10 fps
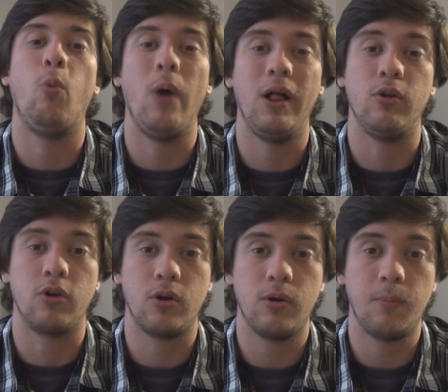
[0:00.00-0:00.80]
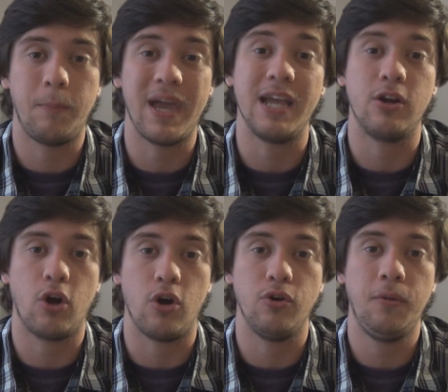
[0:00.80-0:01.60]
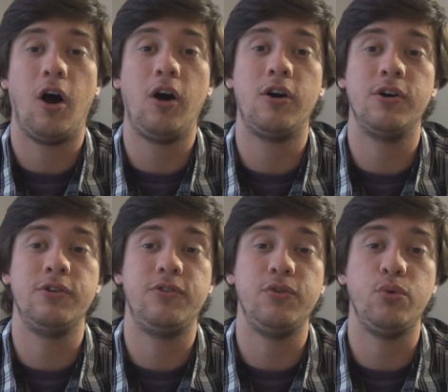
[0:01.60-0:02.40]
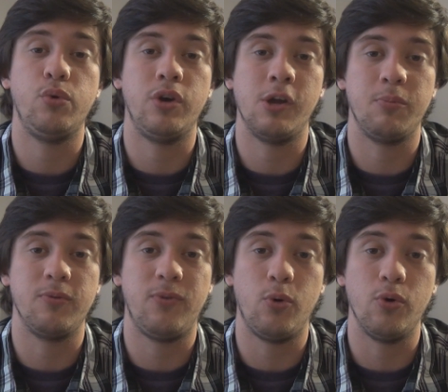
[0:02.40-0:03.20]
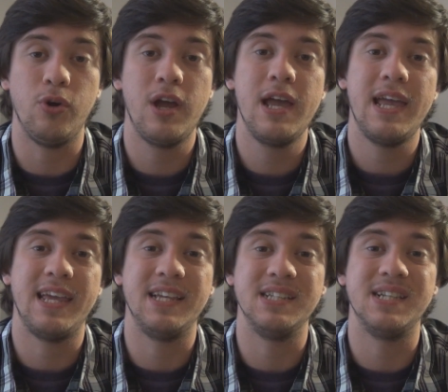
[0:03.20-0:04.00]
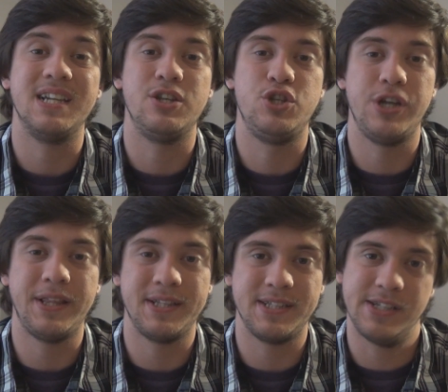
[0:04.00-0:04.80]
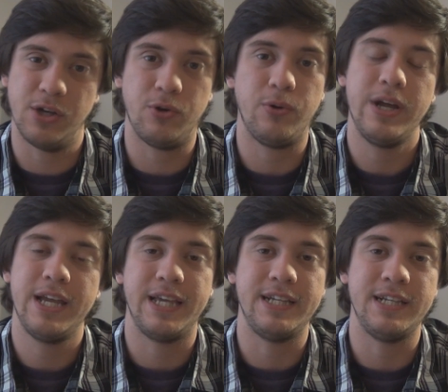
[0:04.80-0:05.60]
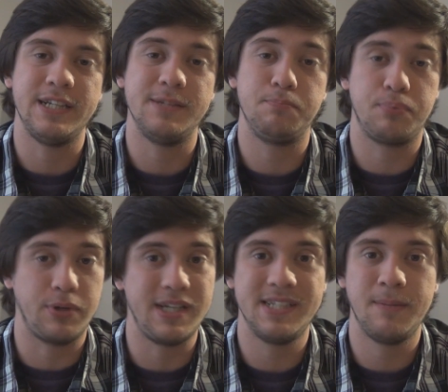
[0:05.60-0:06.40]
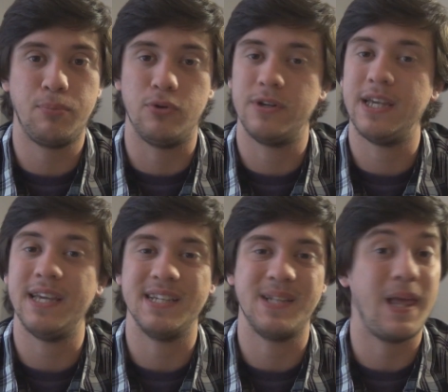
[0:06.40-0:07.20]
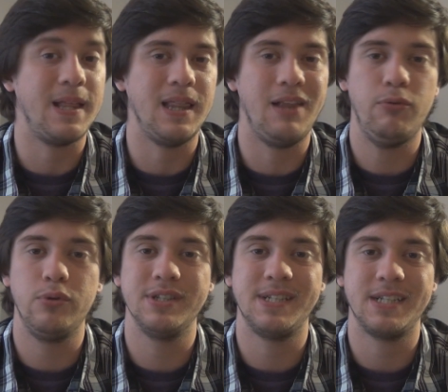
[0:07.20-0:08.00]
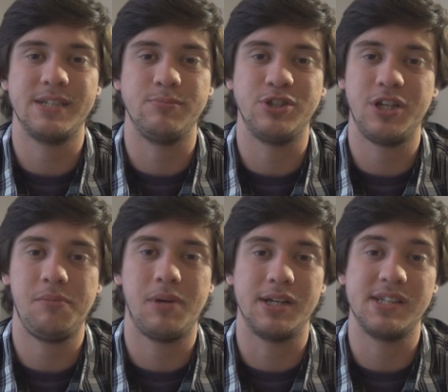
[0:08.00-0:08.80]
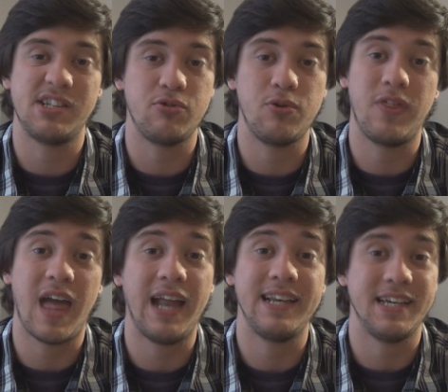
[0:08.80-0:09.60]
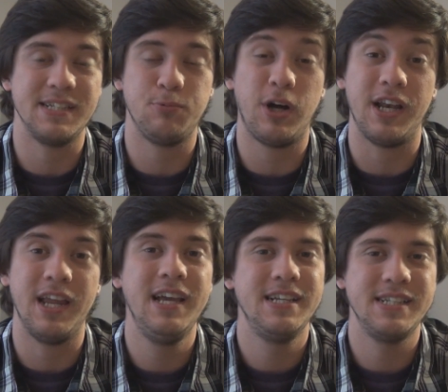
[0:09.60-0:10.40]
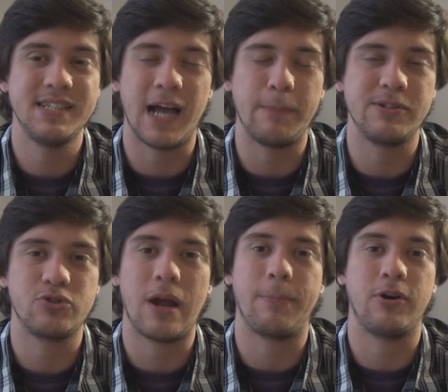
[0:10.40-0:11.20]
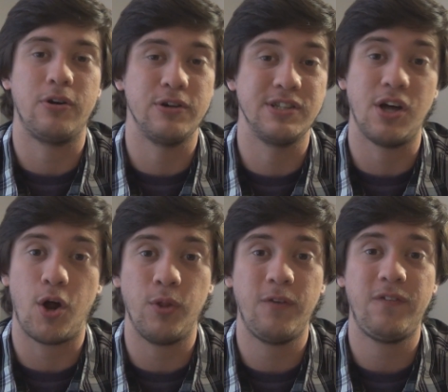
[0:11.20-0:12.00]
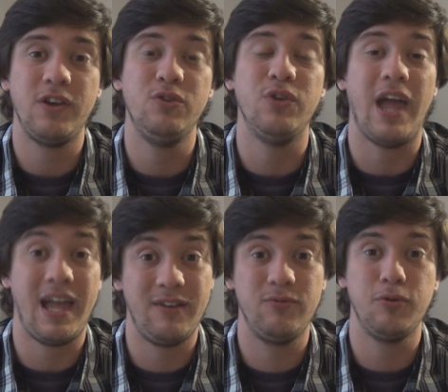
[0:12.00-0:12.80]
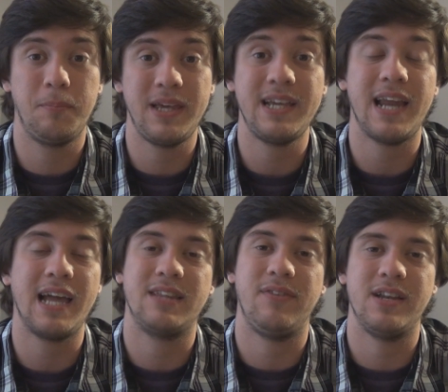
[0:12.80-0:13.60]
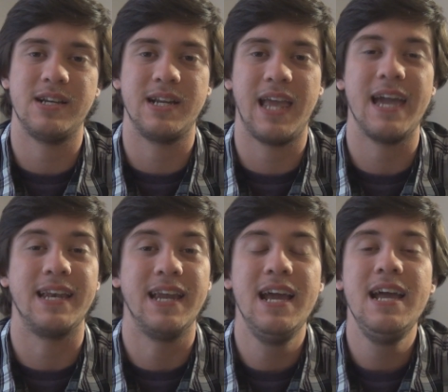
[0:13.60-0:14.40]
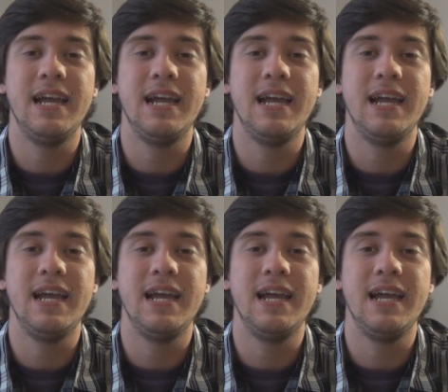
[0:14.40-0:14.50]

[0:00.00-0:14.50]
well made card. On to number four is Jinzo. He's pretty simple. He is a level six machine monster that, guess what, stops trap cards on the field and from being activated again.